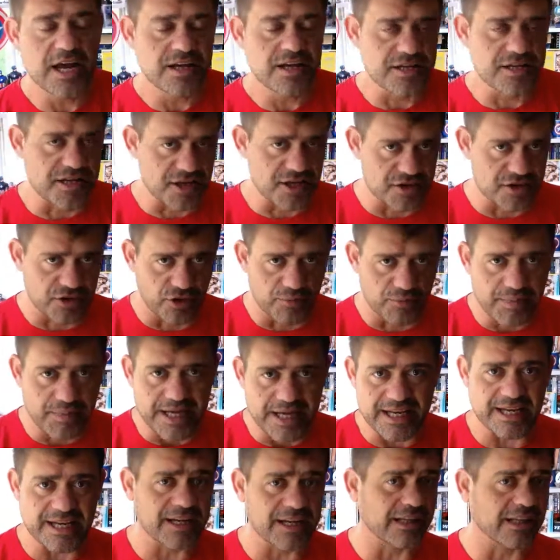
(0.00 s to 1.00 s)
digital
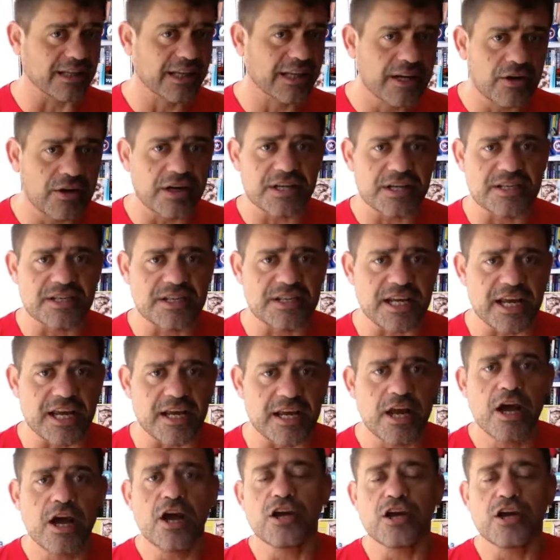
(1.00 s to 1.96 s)
media literacy,